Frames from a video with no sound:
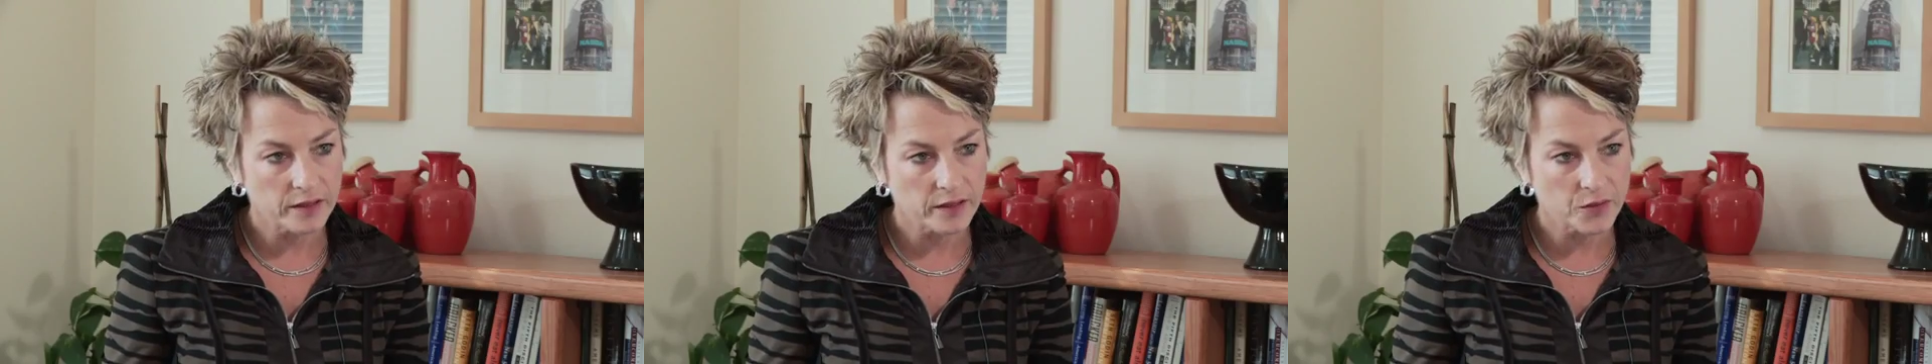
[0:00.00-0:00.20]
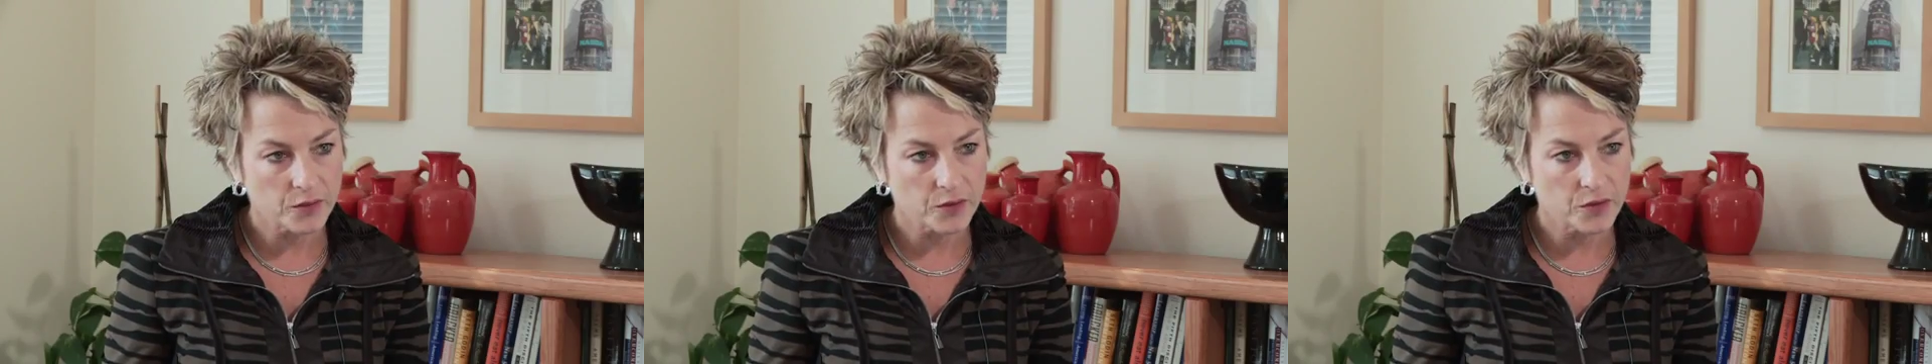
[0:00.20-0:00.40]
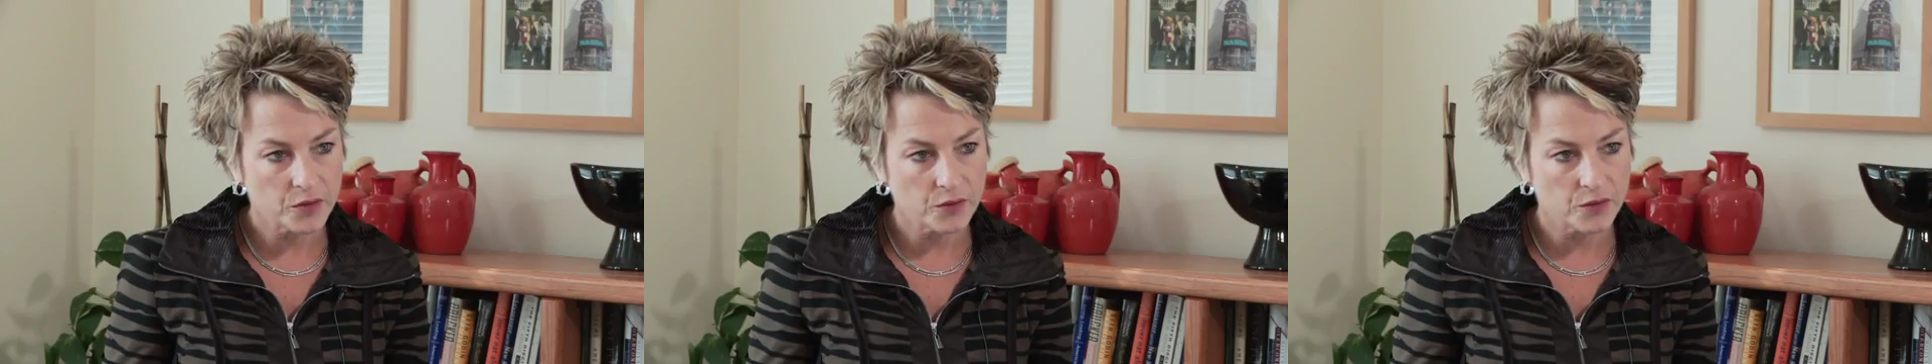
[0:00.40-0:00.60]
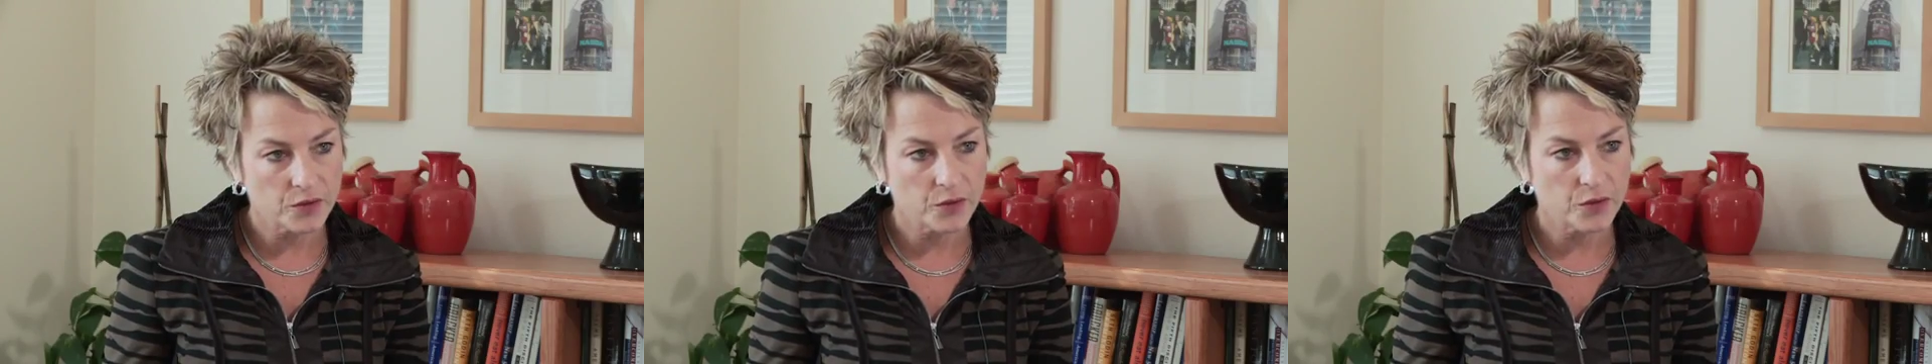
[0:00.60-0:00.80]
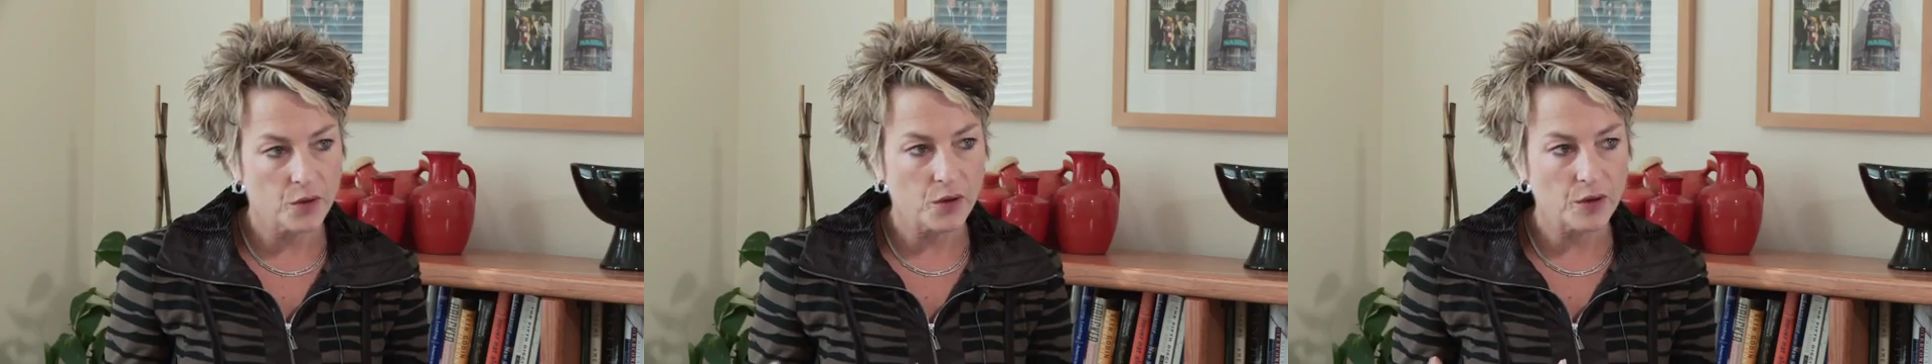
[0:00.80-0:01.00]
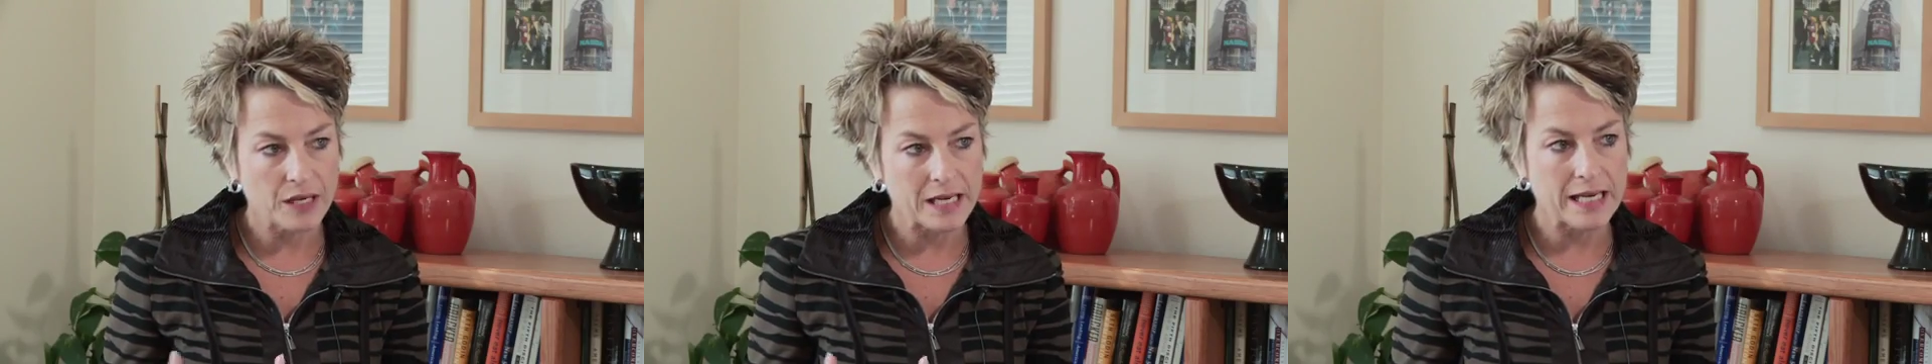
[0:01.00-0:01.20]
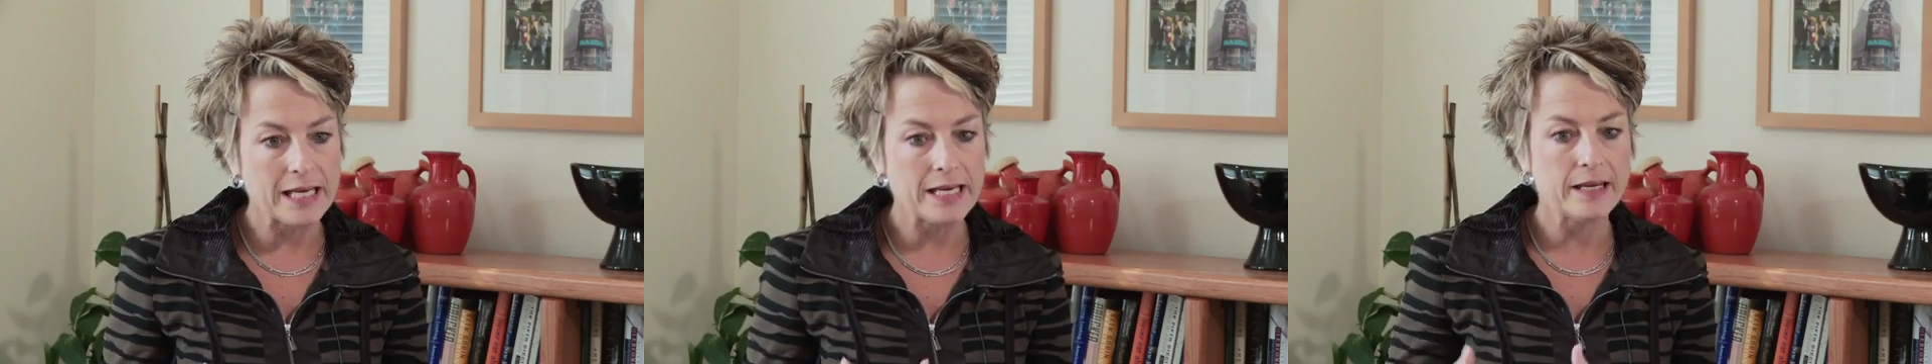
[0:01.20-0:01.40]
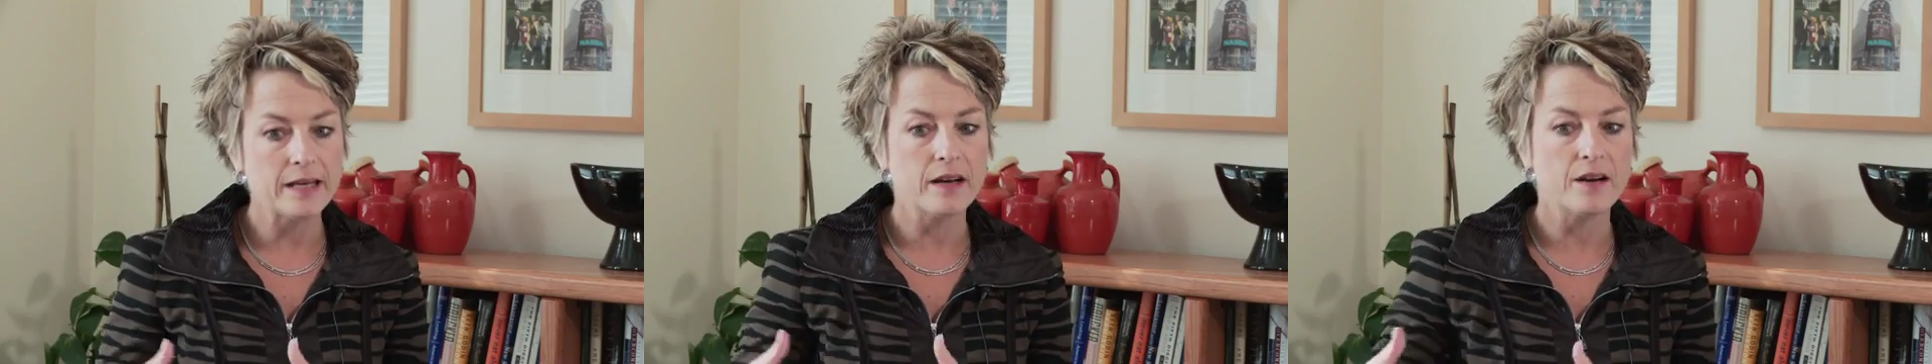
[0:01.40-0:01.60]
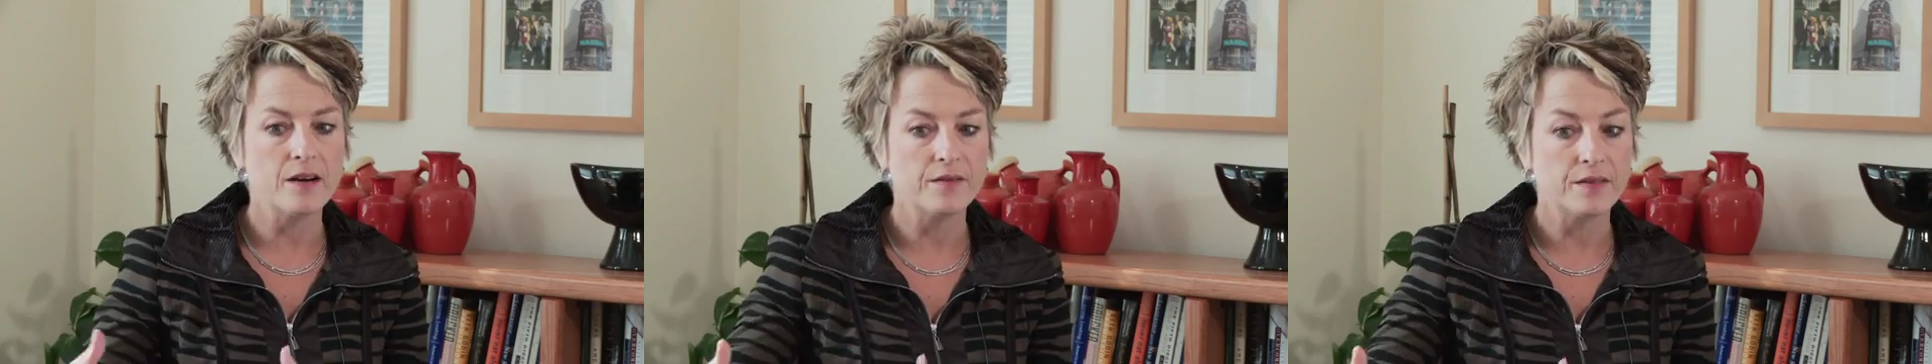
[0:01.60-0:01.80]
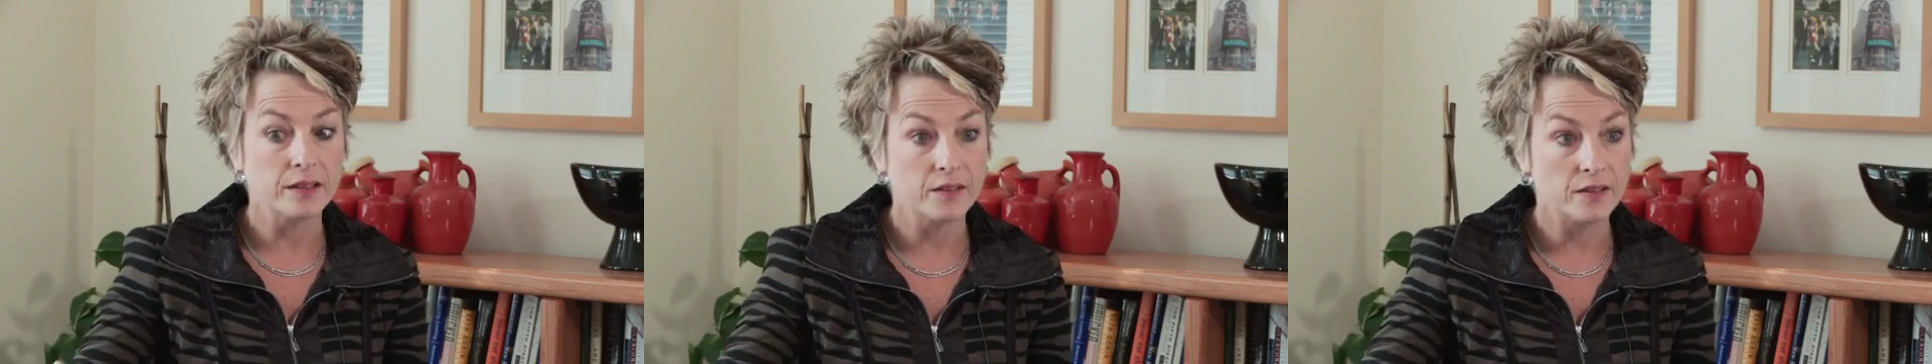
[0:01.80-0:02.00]
it's for students who are in need
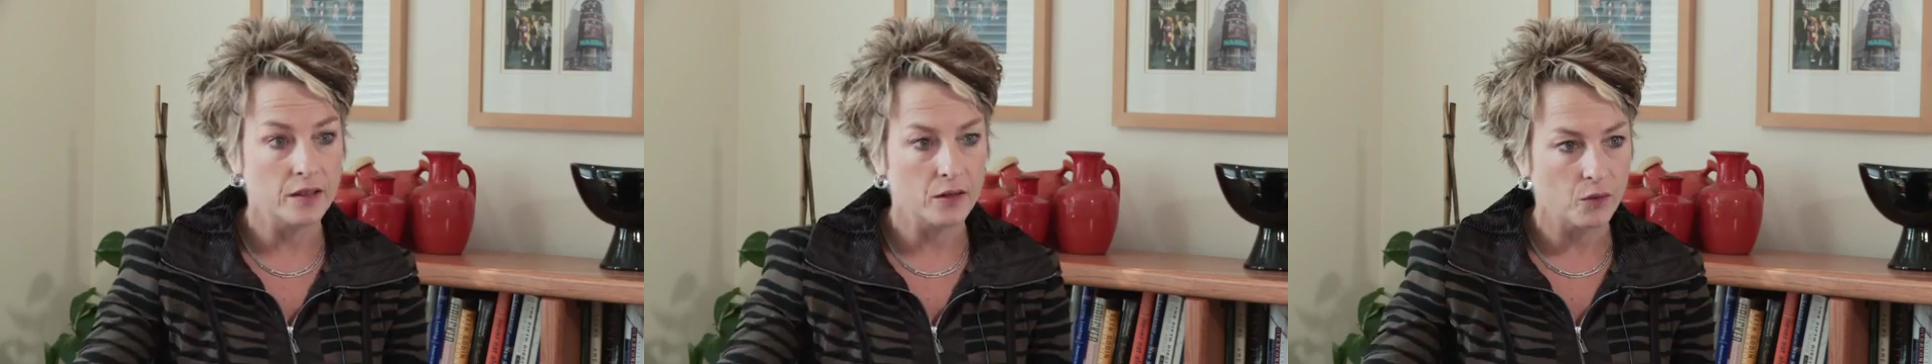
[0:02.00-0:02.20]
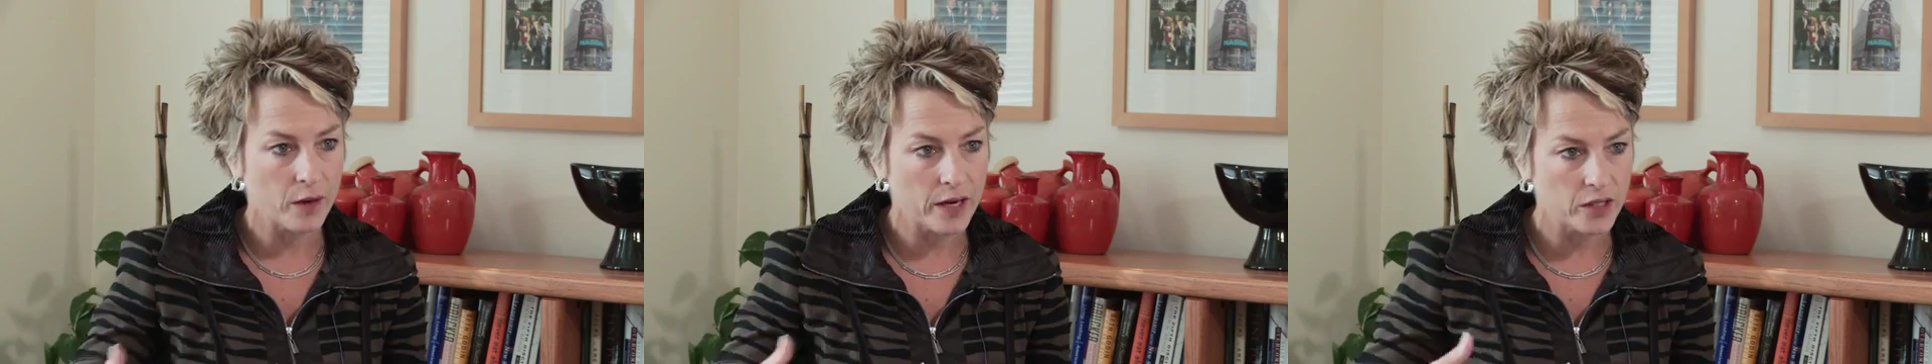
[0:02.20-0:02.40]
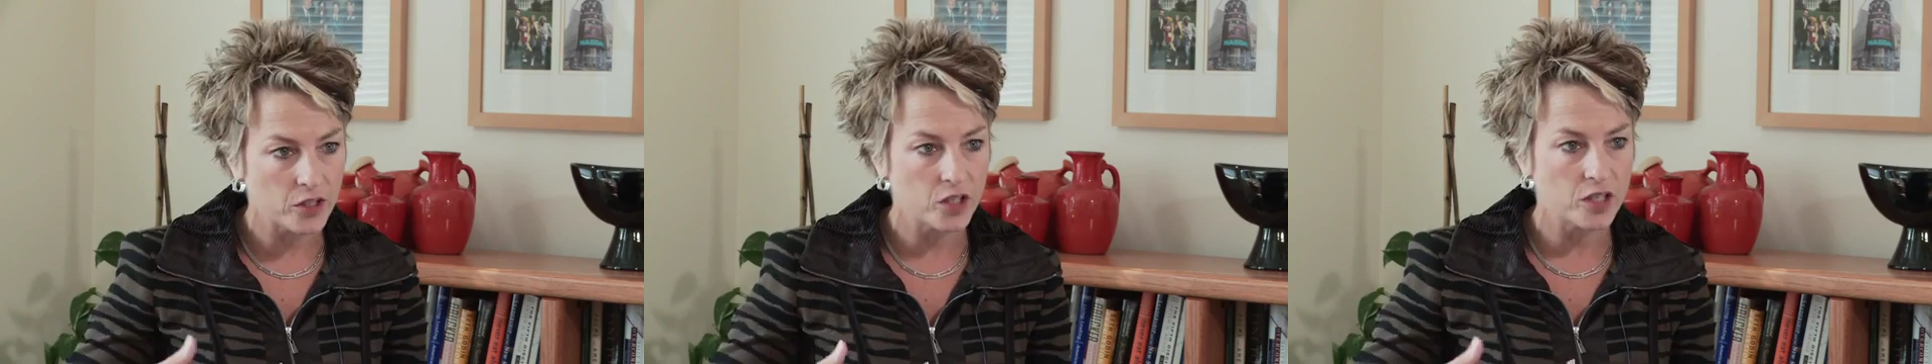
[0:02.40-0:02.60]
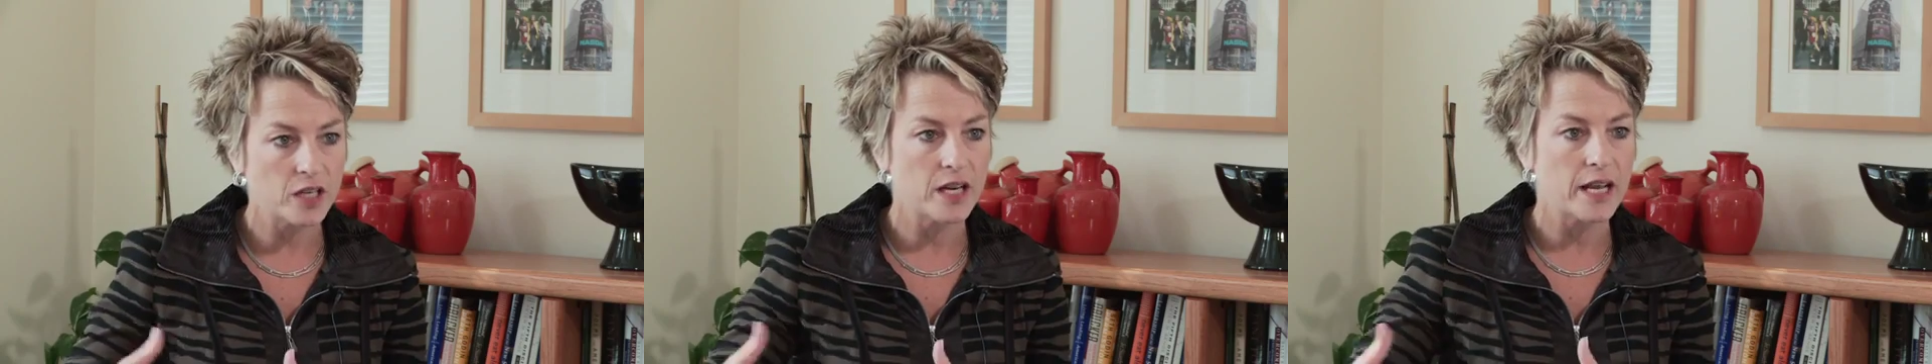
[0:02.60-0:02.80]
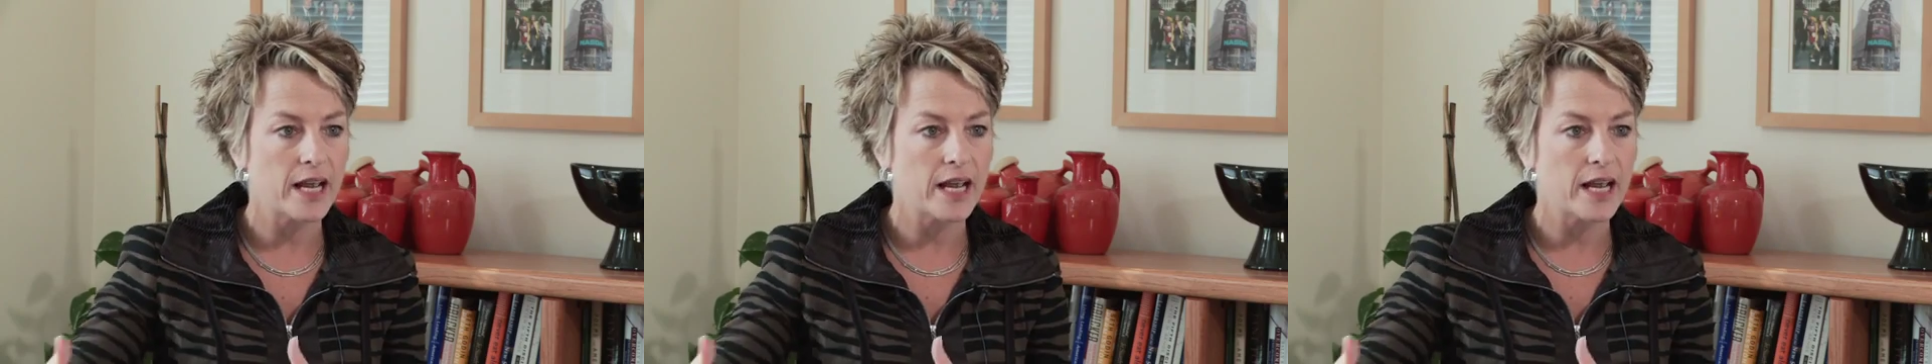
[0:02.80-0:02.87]
of acceleration